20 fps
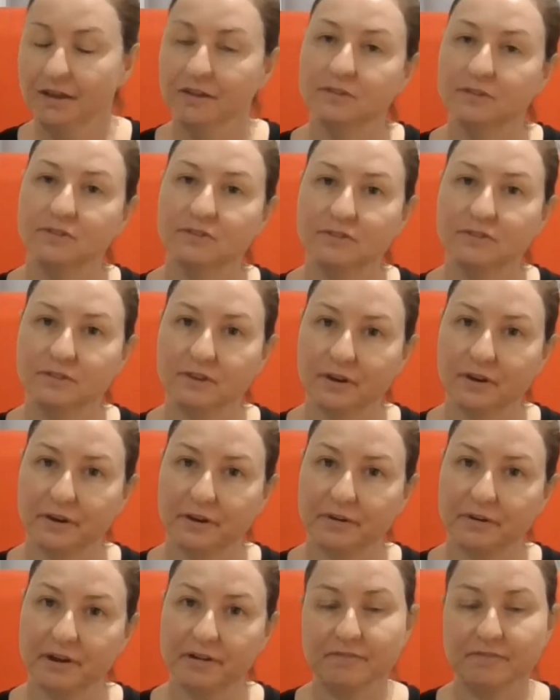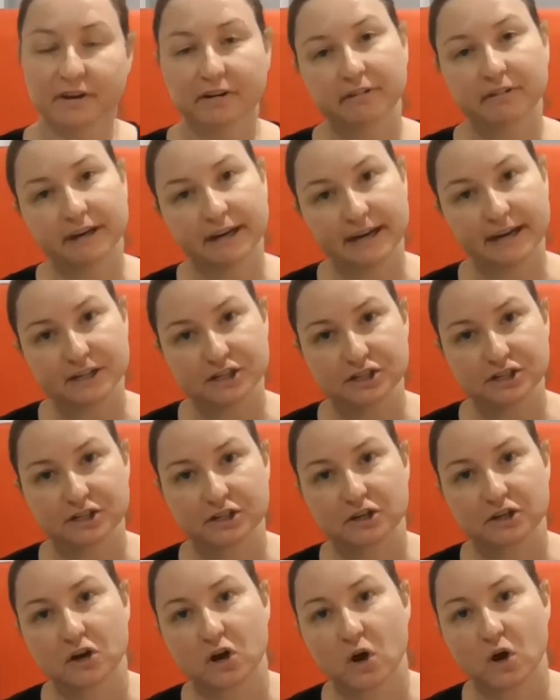So a
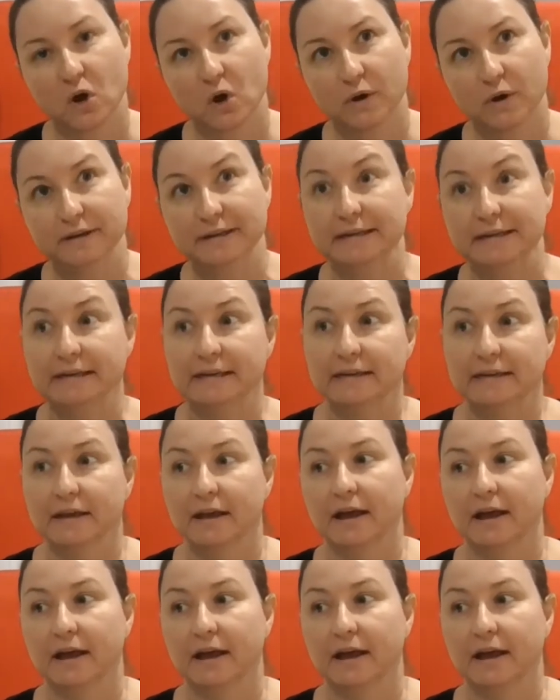variation on